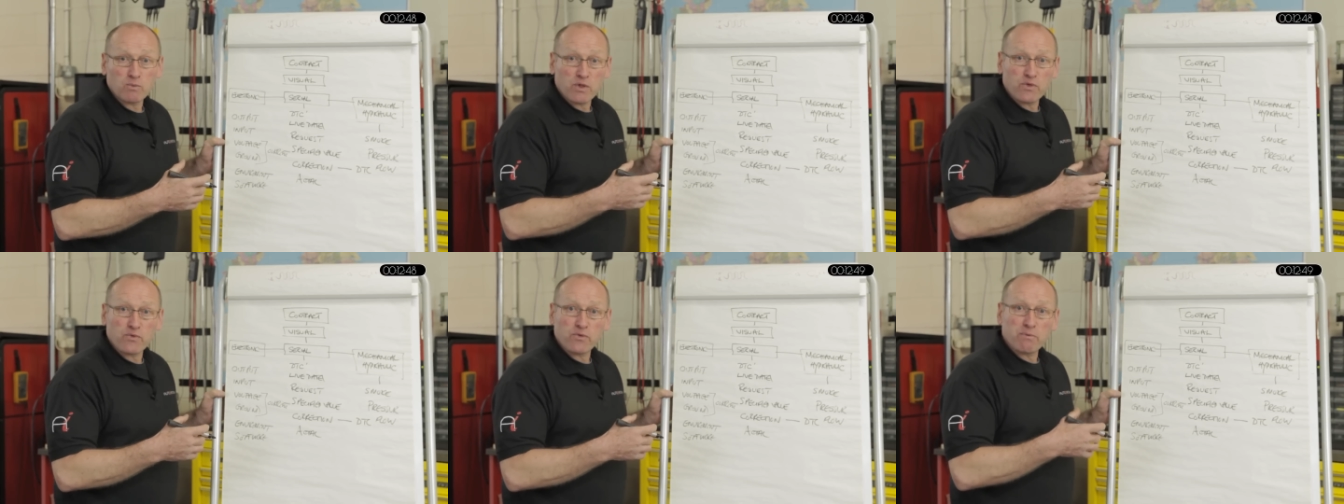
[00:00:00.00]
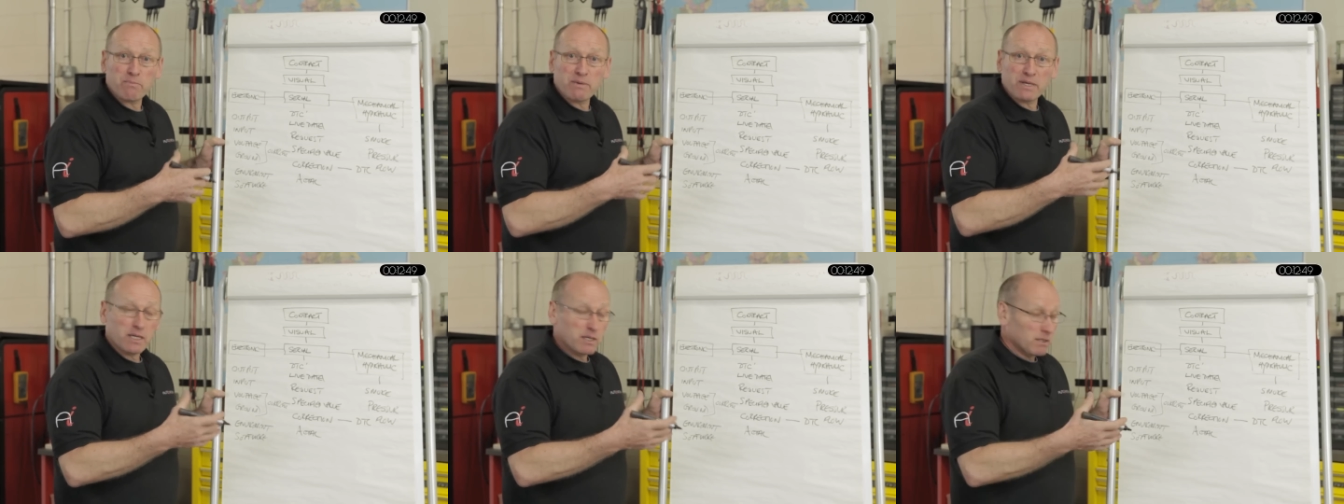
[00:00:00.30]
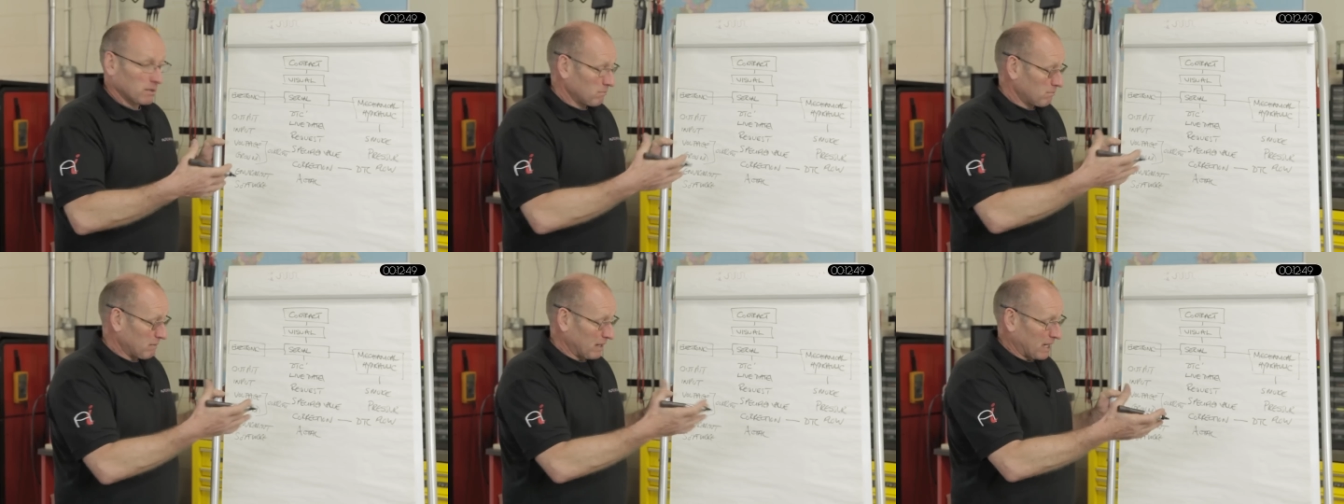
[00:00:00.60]
whether it be
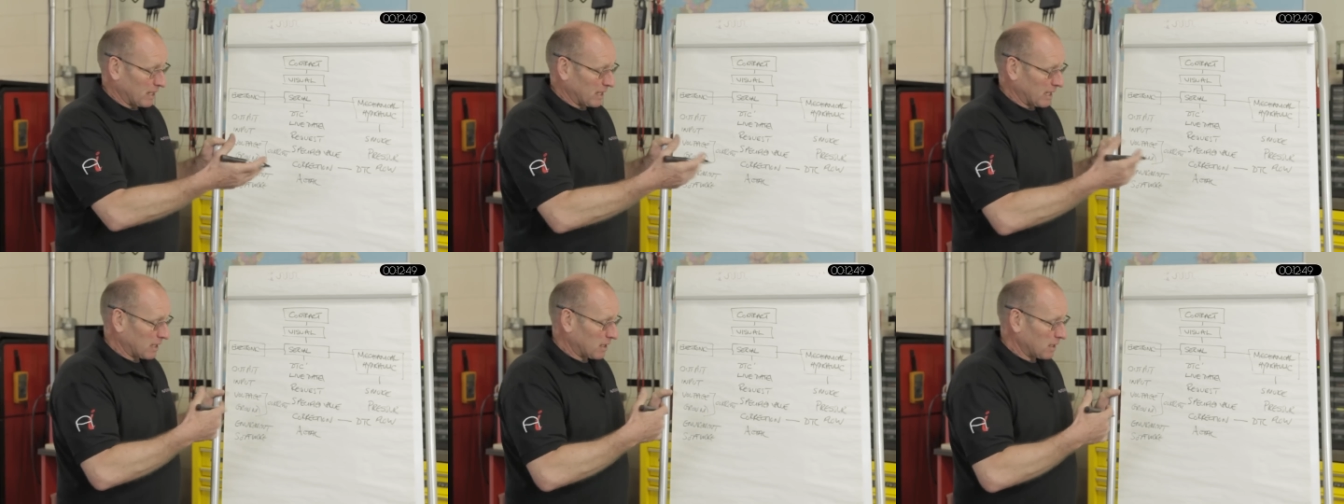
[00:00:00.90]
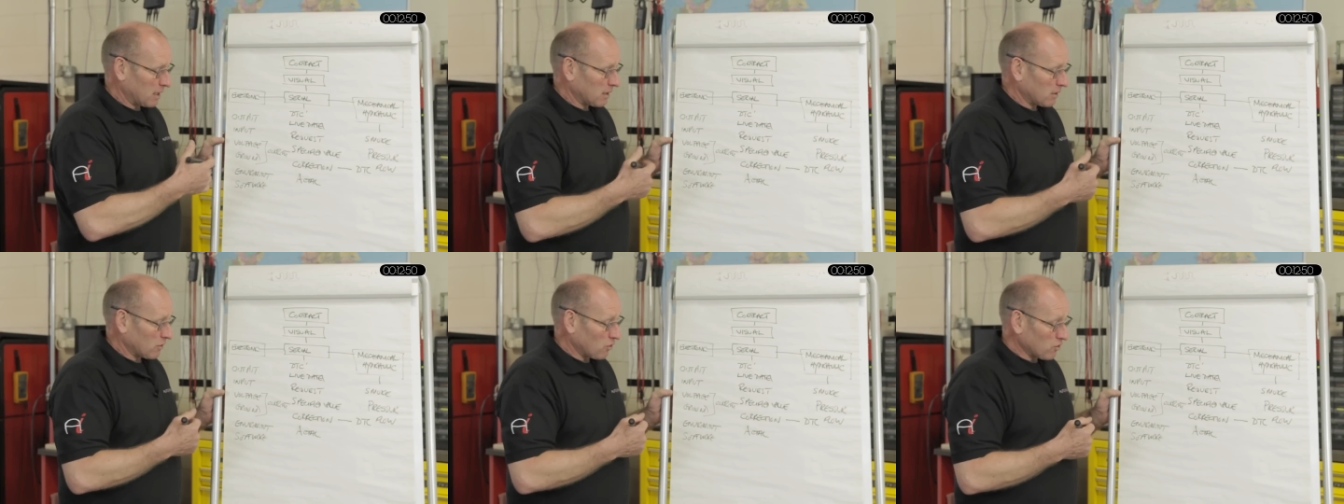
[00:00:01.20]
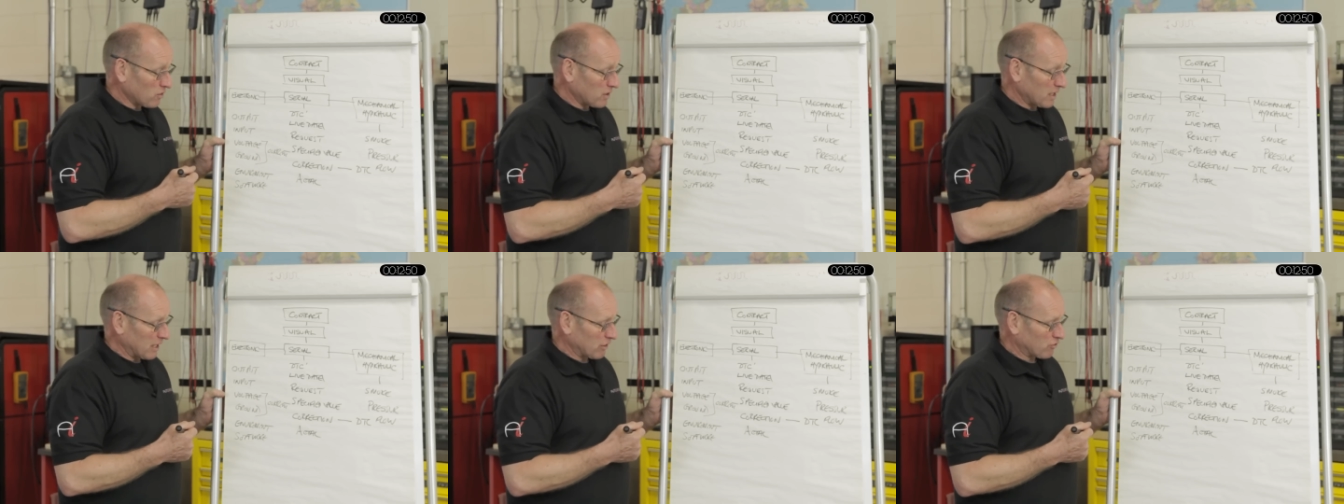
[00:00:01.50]
mechanical
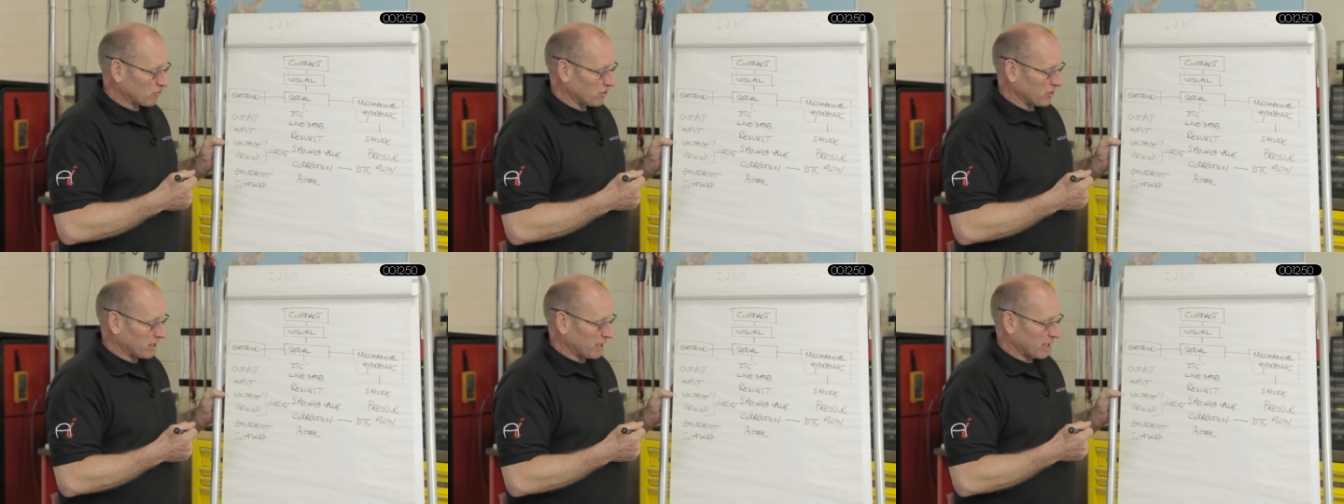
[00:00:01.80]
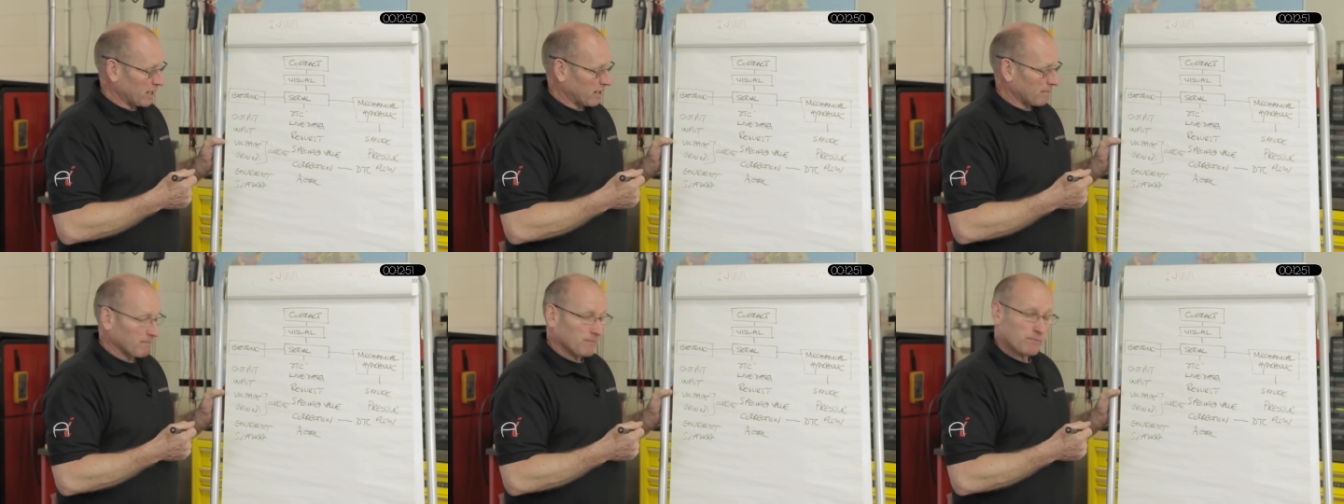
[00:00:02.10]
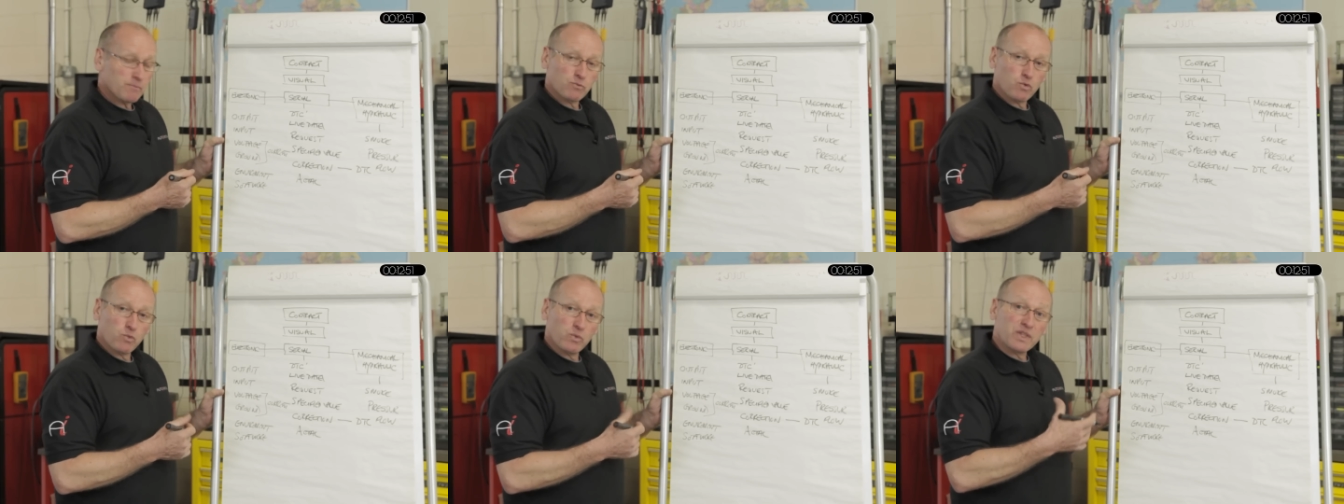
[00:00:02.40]
or electronic,
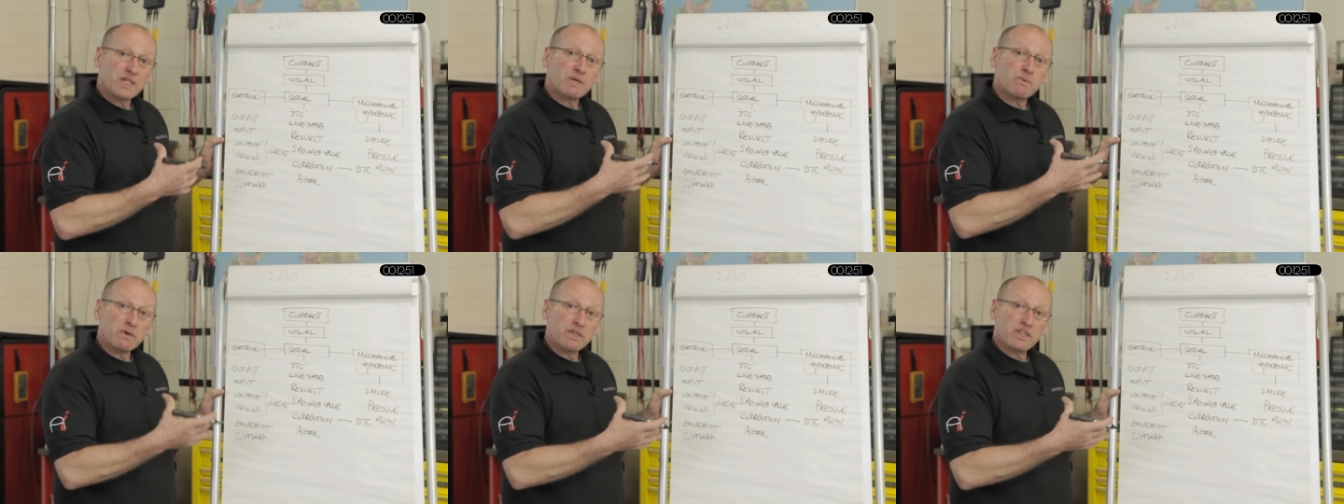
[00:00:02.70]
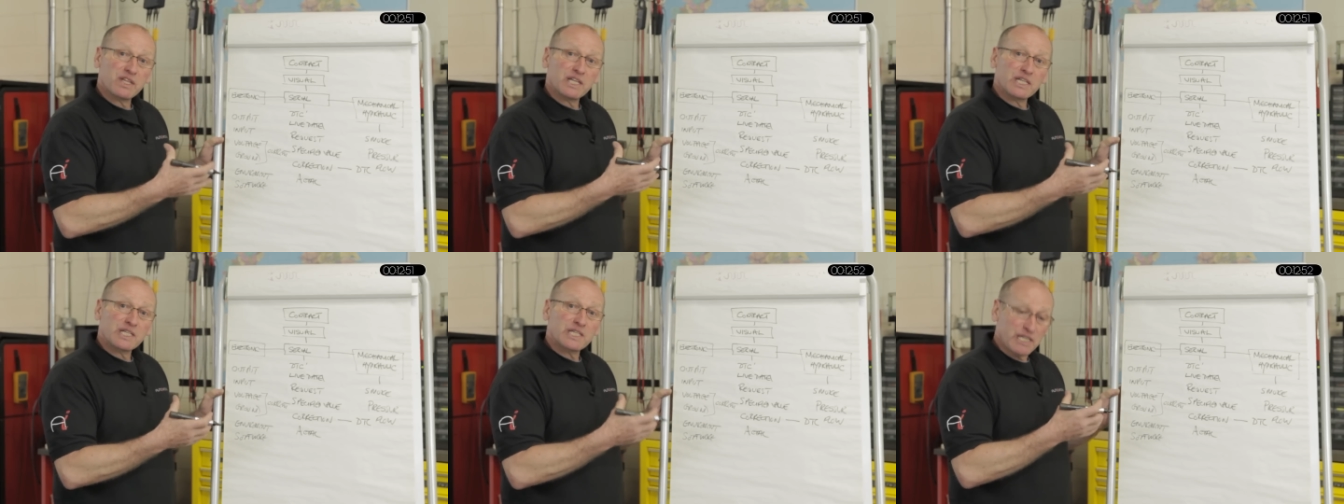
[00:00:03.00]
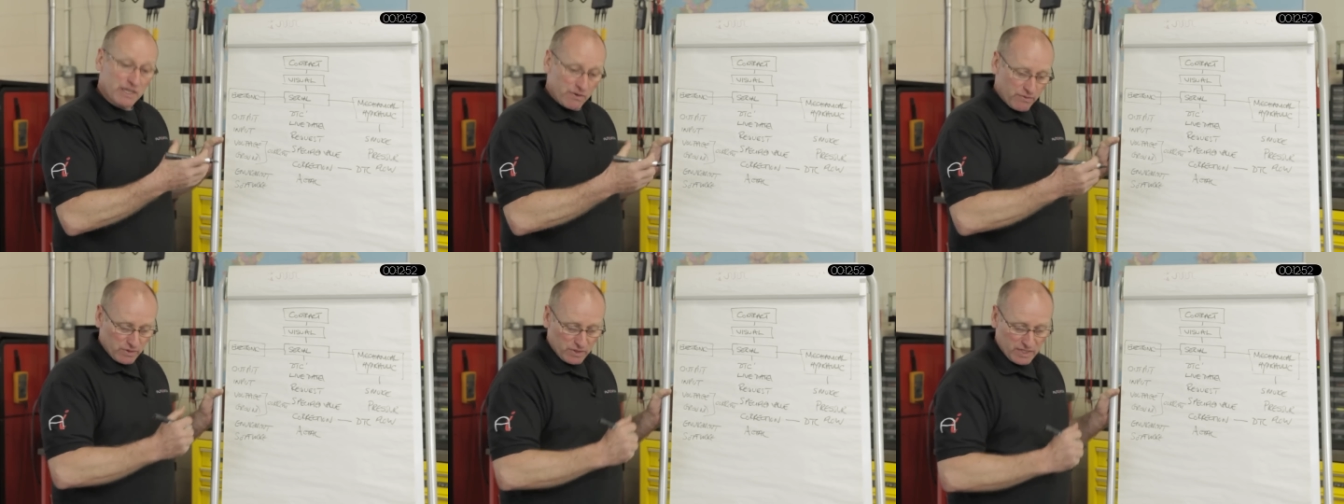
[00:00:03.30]
with, with
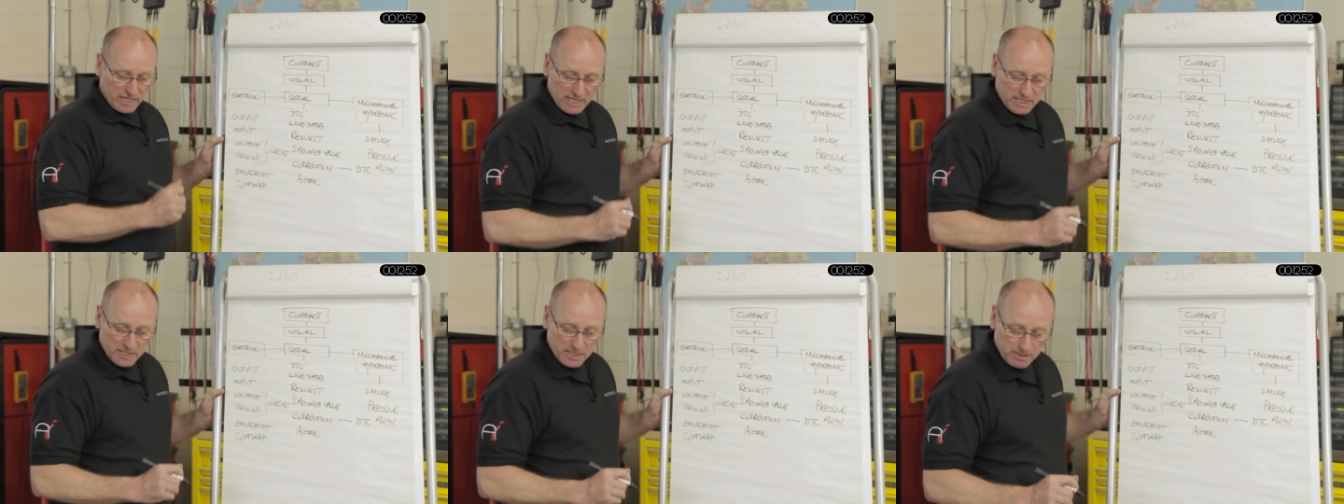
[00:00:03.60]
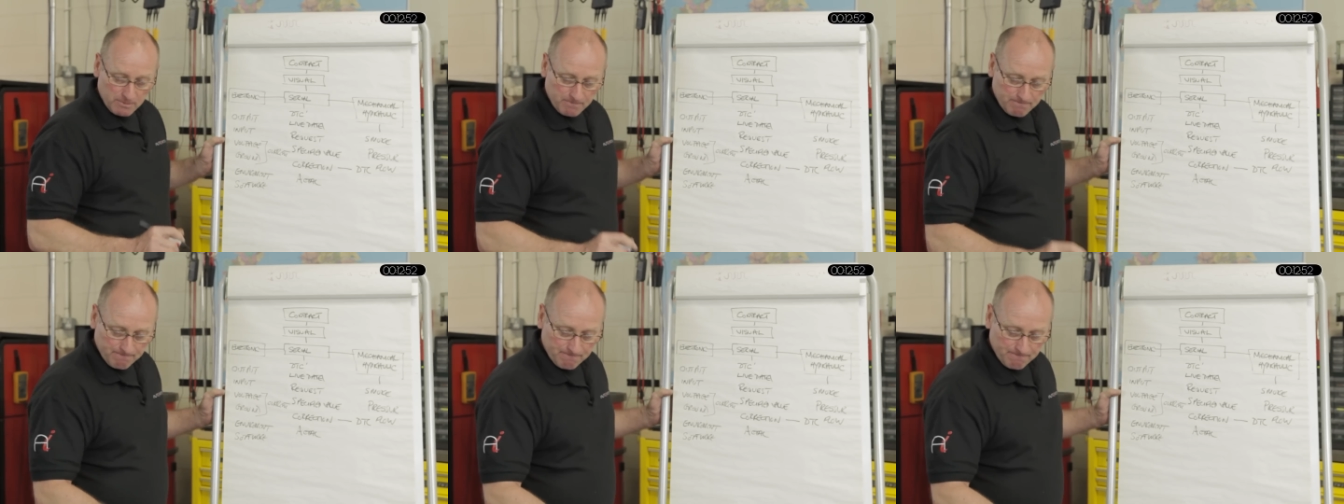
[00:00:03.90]
serial data.